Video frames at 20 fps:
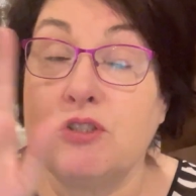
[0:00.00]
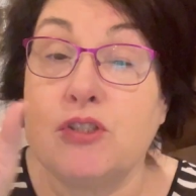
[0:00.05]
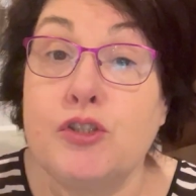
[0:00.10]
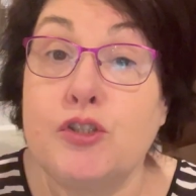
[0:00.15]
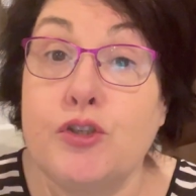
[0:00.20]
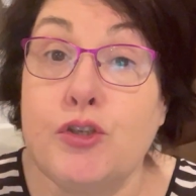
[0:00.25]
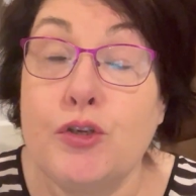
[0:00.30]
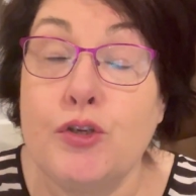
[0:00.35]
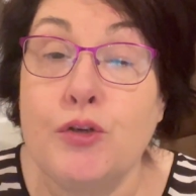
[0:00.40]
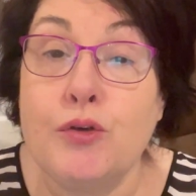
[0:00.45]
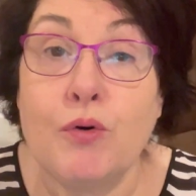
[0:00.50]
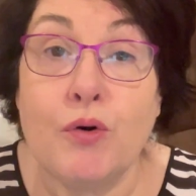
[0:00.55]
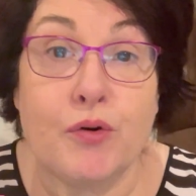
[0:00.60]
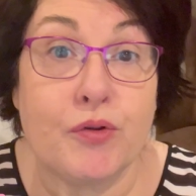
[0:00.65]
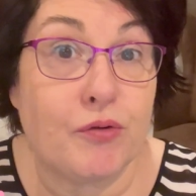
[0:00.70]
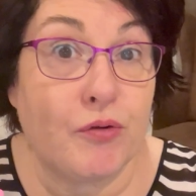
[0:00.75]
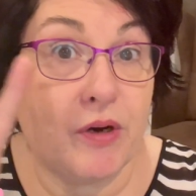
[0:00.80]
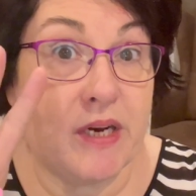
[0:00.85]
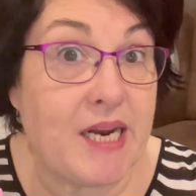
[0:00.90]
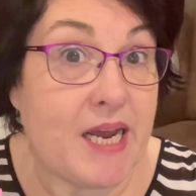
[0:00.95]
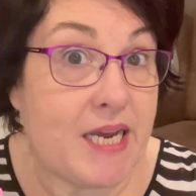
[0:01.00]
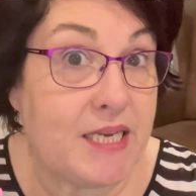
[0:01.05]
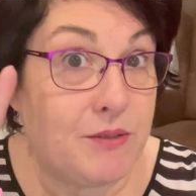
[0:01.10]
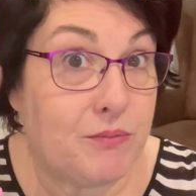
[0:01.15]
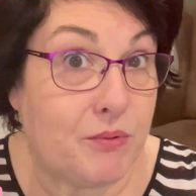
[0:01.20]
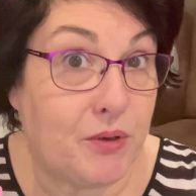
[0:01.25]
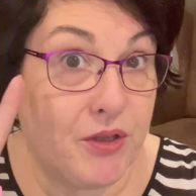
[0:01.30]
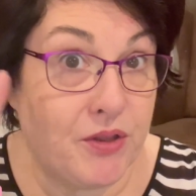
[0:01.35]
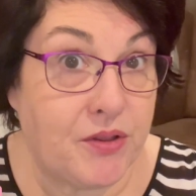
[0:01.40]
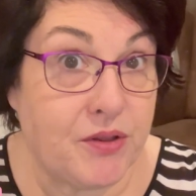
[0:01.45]
2 or 3 days
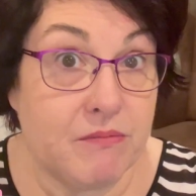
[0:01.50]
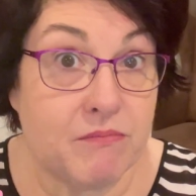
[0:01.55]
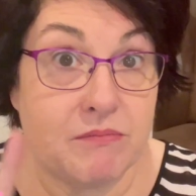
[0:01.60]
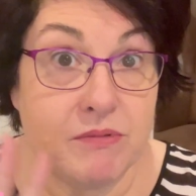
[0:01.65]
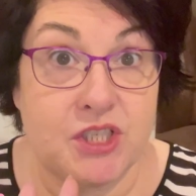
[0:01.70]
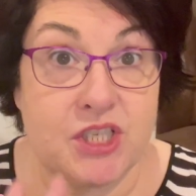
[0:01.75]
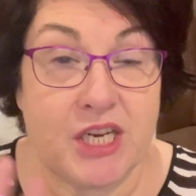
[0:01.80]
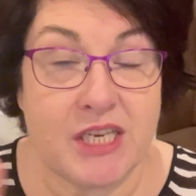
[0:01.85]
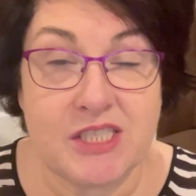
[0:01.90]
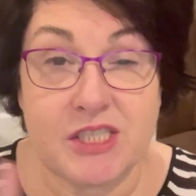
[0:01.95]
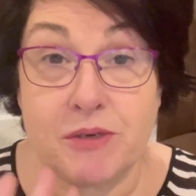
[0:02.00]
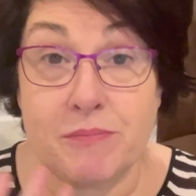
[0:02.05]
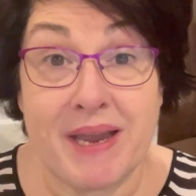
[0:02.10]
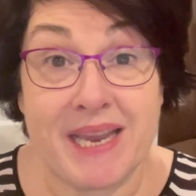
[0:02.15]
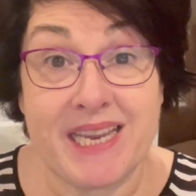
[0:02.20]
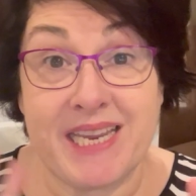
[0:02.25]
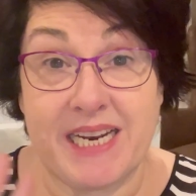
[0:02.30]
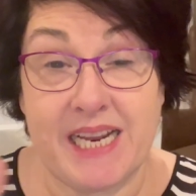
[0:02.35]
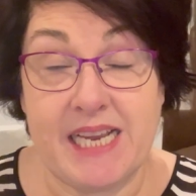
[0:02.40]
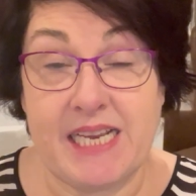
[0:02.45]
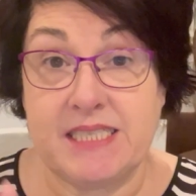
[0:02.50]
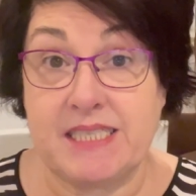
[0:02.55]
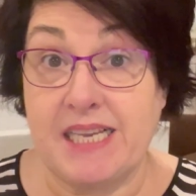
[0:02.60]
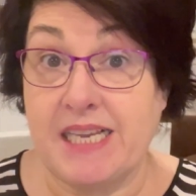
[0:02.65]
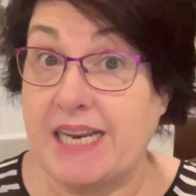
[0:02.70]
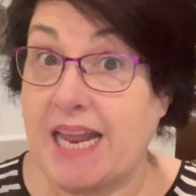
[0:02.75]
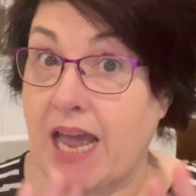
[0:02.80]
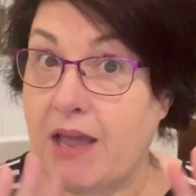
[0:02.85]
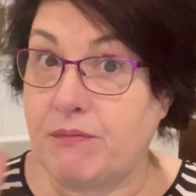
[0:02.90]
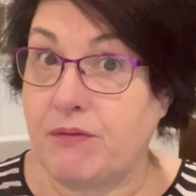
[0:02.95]
worth, just to make it easy.
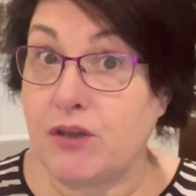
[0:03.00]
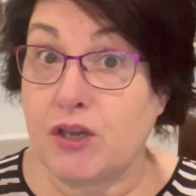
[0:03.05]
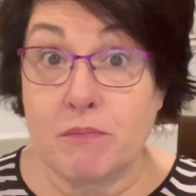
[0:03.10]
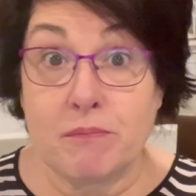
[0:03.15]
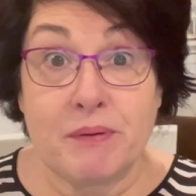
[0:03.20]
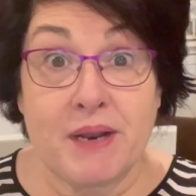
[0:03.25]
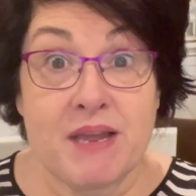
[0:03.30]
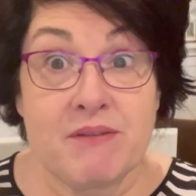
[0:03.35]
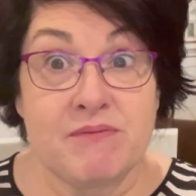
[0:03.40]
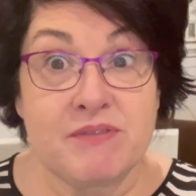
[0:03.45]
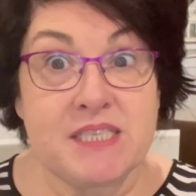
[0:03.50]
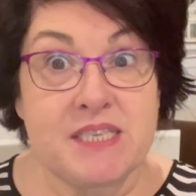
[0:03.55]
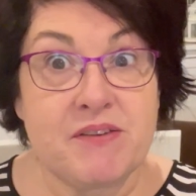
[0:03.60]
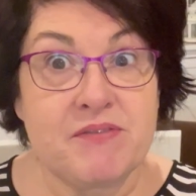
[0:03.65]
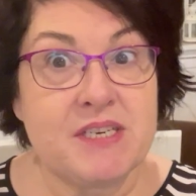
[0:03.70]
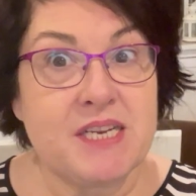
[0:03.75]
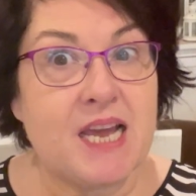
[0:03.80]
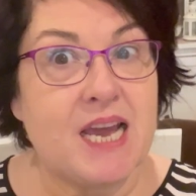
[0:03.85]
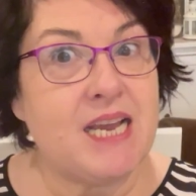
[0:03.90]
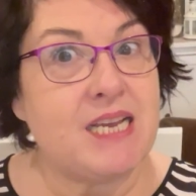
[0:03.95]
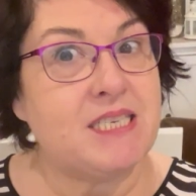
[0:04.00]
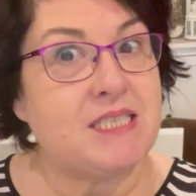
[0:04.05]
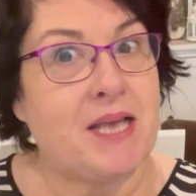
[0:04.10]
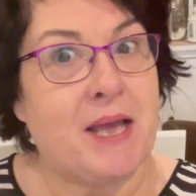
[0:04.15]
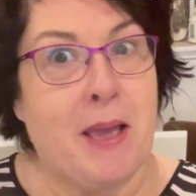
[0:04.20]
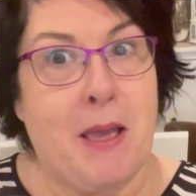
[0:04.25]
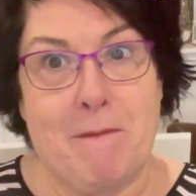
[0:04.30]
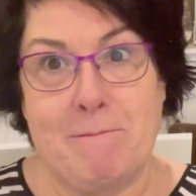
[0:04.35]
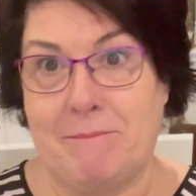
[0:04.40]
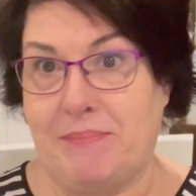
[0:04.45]
Now, if you can plan for 7 days,
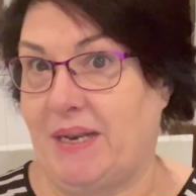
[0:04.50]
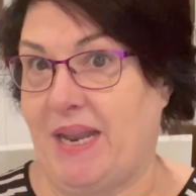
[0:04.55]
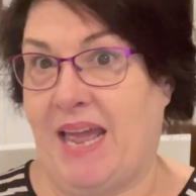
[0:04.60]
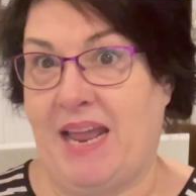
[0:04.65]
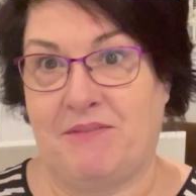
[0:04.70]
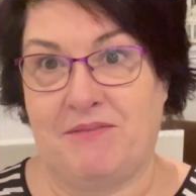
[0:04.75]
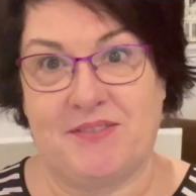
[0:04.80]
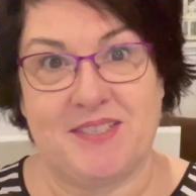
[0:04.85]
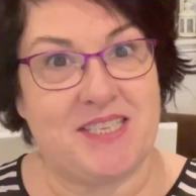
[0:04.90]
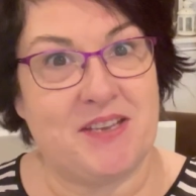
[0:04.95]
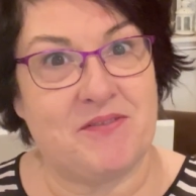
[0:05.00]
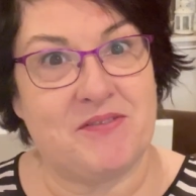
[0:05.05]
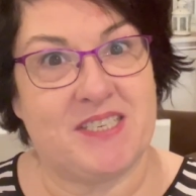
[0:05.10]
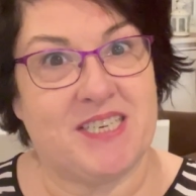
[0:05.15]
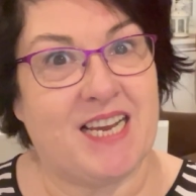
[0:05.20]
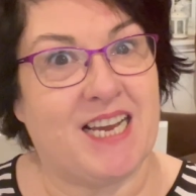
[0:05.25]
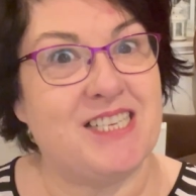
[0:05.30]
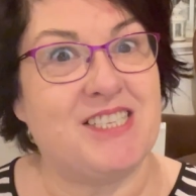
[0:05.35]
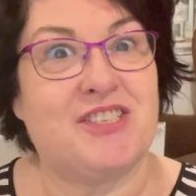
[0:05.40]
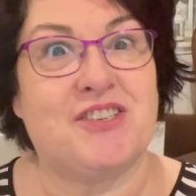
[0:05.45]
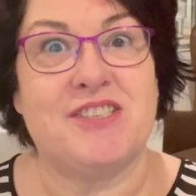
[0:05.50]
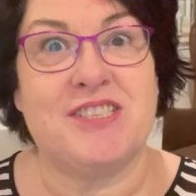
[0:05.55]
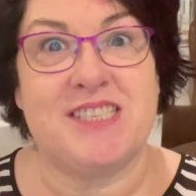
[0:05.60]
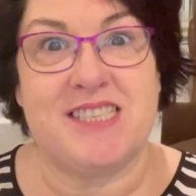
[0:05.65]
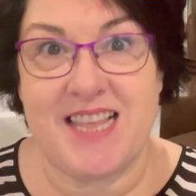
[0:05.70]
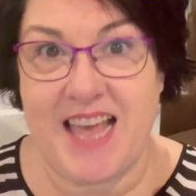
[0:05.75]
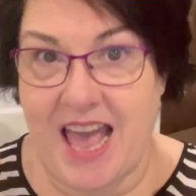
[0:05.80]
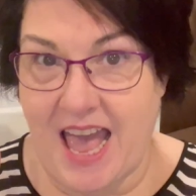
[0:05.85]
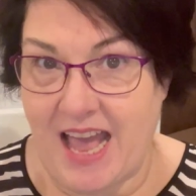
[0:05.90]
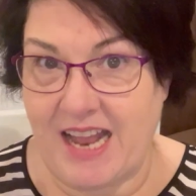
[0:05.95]
plan for 7 days, because
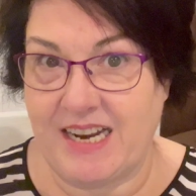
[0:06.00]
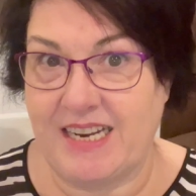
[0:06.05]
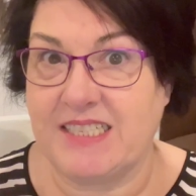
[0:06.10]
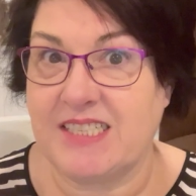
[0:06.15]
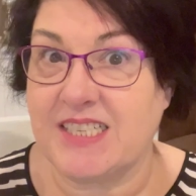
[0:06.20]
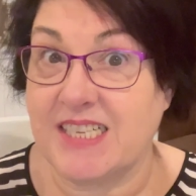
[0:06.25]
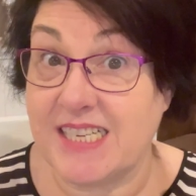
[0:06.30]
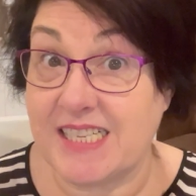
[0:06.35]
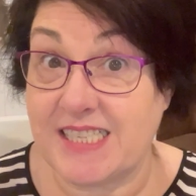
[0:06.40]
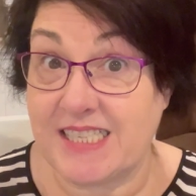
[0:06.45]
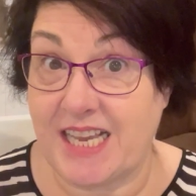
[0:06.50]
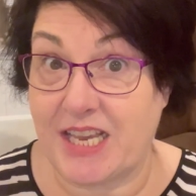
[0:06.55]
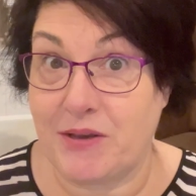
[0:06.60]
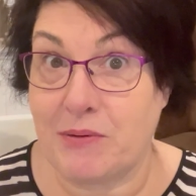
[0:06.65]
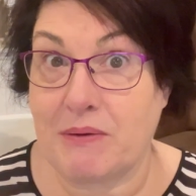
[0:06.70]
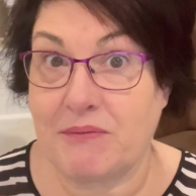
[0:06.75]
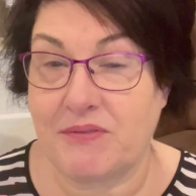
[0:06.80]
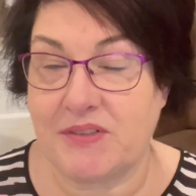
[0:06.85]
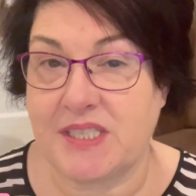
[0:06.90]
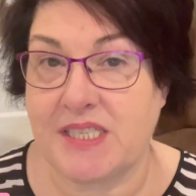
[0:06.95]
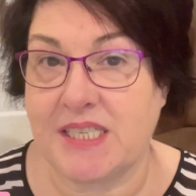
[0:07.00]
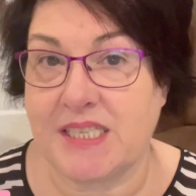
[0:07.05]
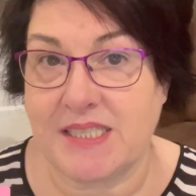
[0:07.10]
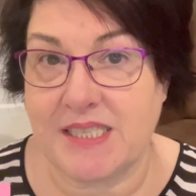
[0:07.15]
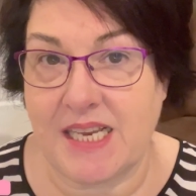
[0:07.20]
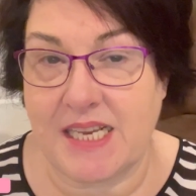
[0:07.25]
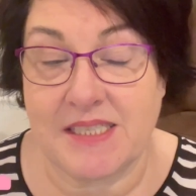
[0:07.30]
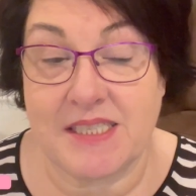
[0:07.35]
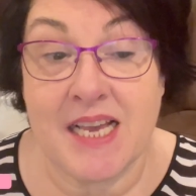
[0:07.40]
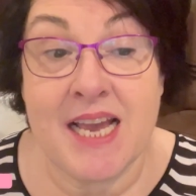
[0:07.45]
that is going to set you up for
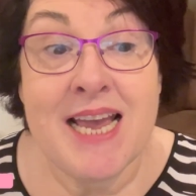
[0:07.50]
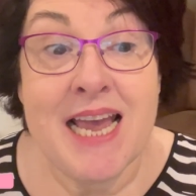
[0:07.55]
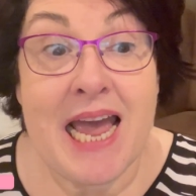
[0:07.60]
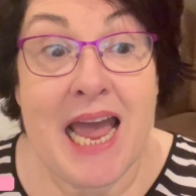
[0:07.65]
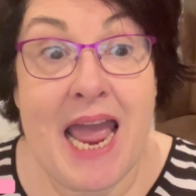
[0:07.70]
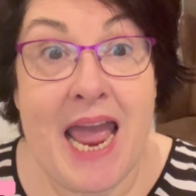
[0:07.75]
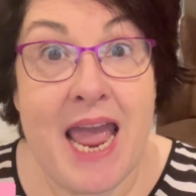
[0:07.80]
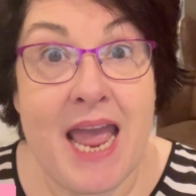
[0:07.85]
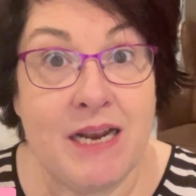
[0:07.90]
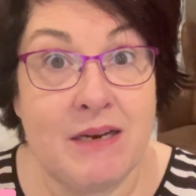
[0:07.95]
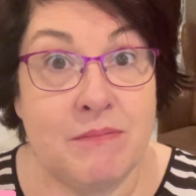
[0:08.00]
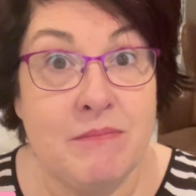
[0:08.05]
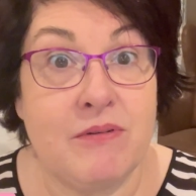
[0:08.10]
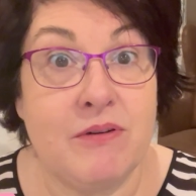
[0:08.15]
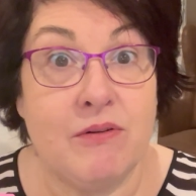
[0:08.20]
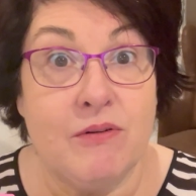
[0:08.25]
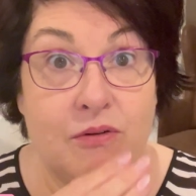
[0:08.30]
success. And